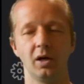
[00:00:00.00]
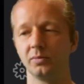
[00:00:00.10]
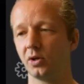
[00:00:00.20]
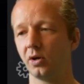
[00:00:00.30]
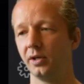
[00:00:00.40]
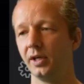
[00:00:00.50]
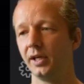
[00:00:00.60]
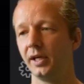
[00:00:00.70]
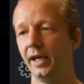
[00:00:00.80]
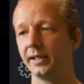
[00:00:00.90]
I'm sorry
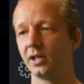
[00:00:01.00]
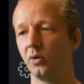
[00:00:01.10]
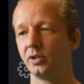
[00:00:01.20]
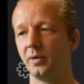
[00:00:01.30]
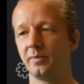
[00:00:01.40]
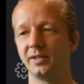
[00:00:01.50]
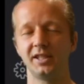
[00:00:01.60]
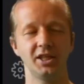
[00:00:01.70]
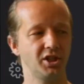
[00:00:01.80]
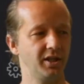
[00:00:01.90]
it's going to be
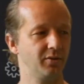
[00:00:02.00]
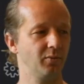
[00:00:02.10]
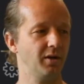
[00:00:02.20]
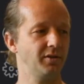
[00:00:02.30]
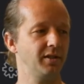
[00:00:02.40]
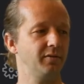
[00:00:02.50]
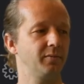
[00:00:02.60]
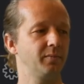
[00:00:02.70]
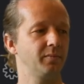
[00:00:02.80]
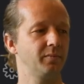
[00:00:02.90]
position relative.